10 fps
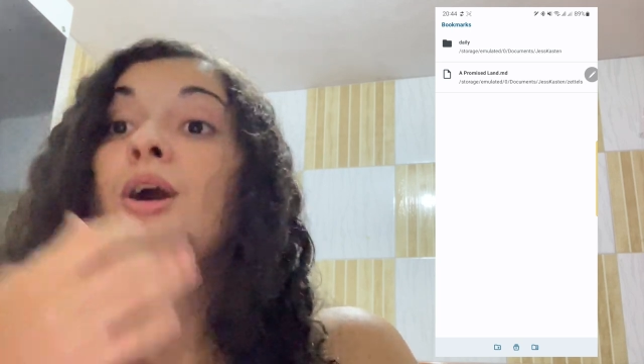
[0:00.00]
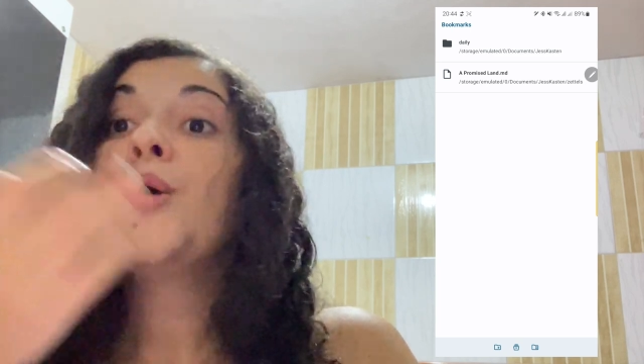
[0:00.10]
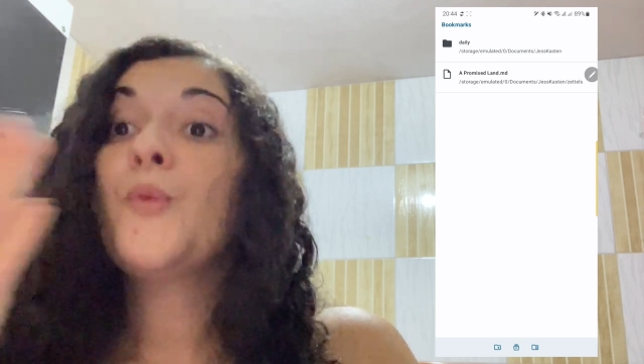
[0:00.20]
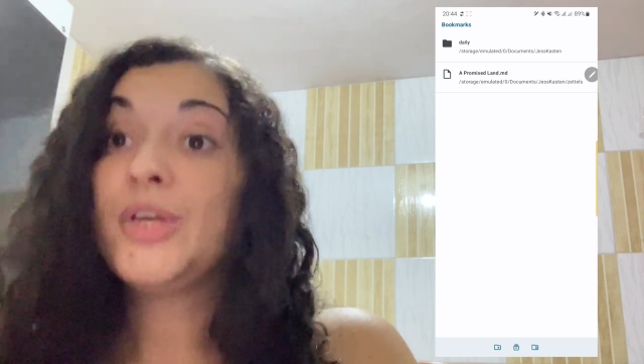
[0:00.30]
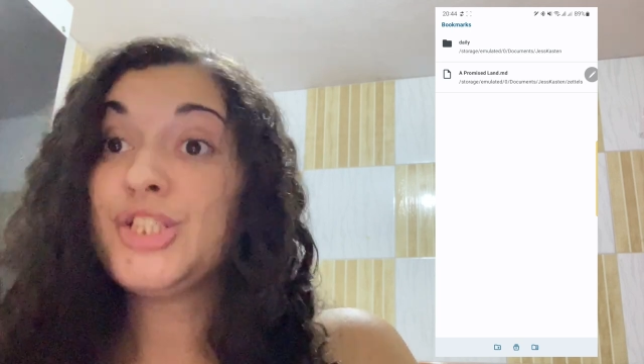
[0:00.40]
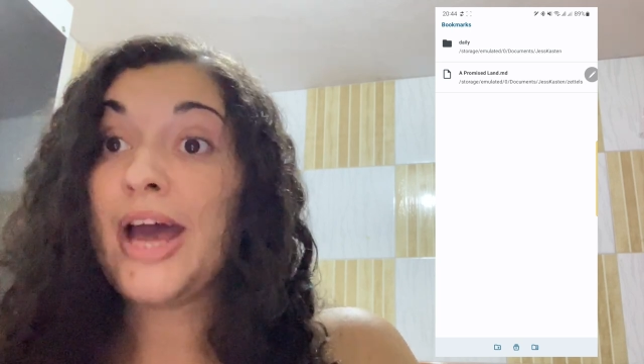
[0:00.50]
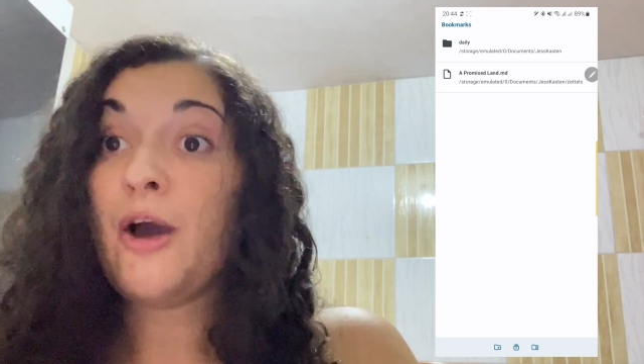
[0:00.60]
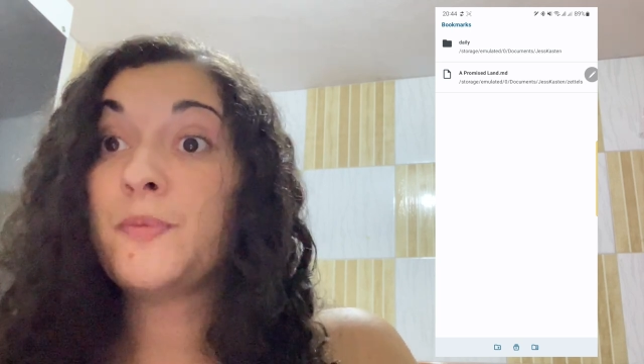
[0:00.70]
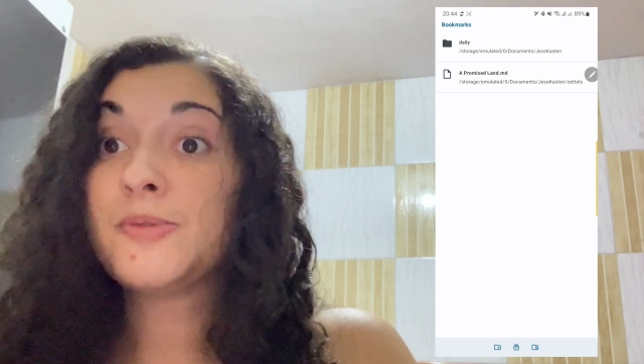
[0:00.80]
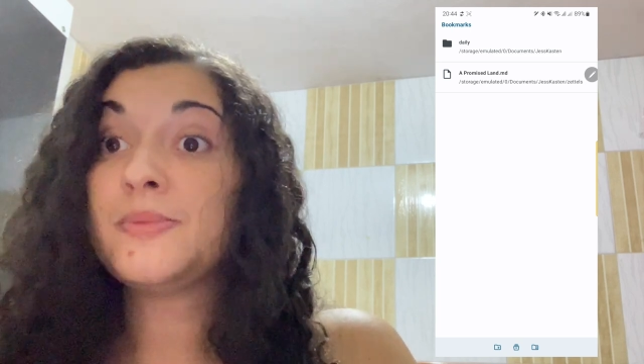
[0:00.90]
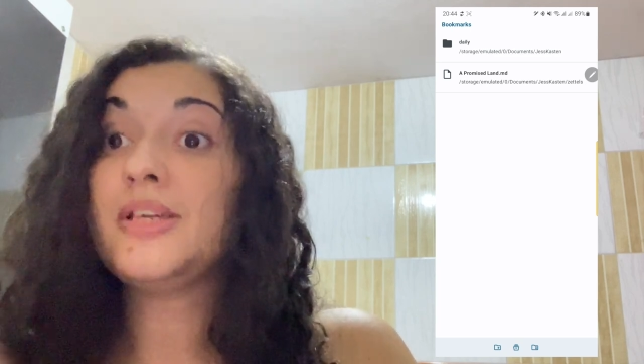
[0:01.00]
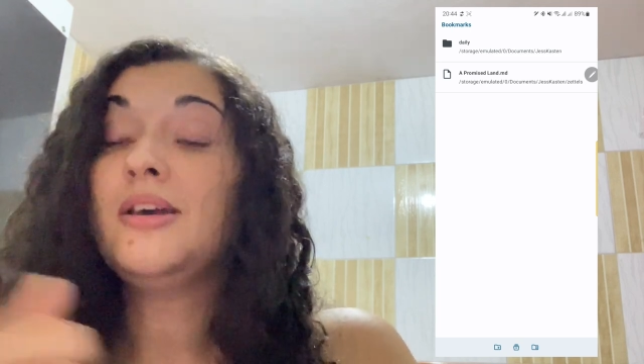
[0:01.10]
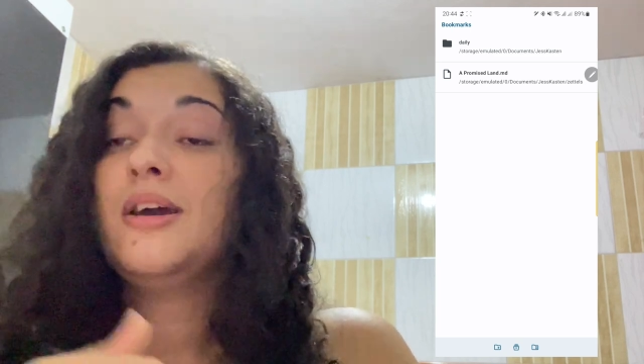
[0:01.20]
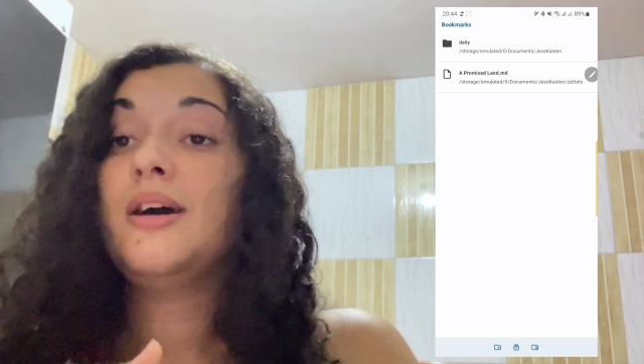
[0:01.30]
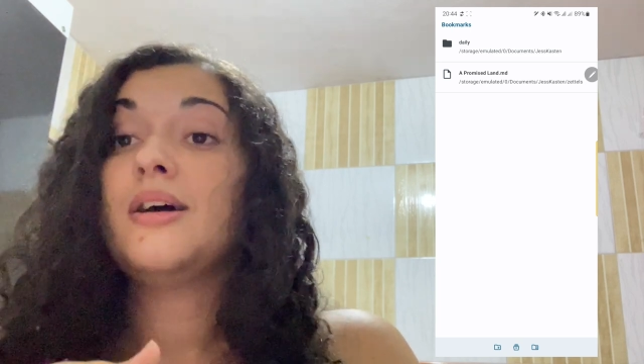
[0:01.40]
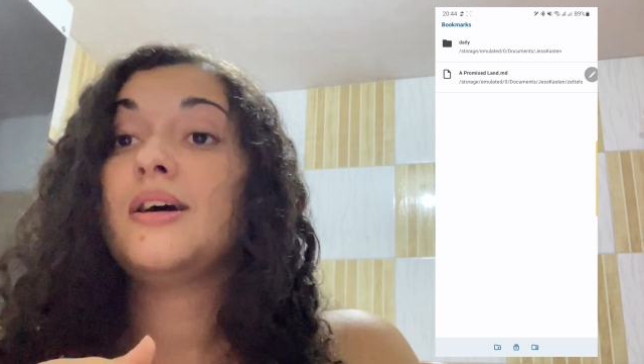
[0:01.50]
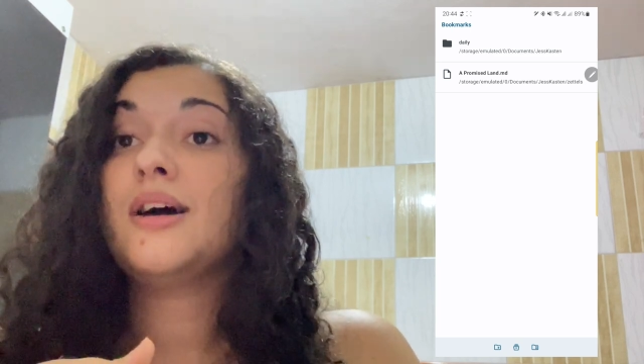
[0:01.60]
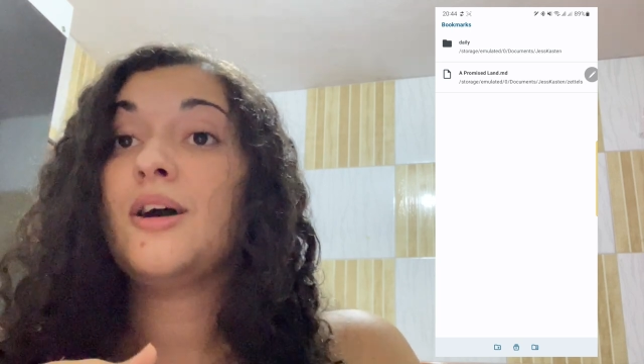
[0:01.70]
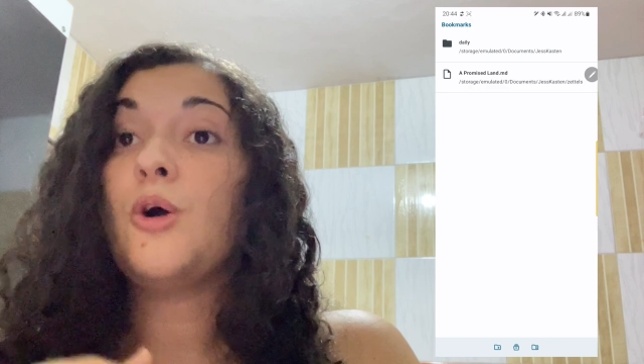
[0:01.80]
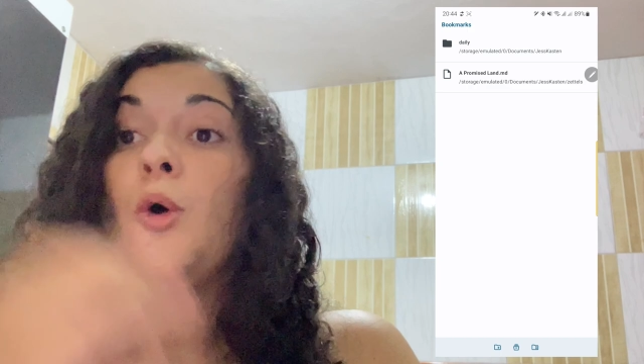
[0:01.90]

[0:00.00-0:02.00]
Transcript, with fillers: which helps me uh,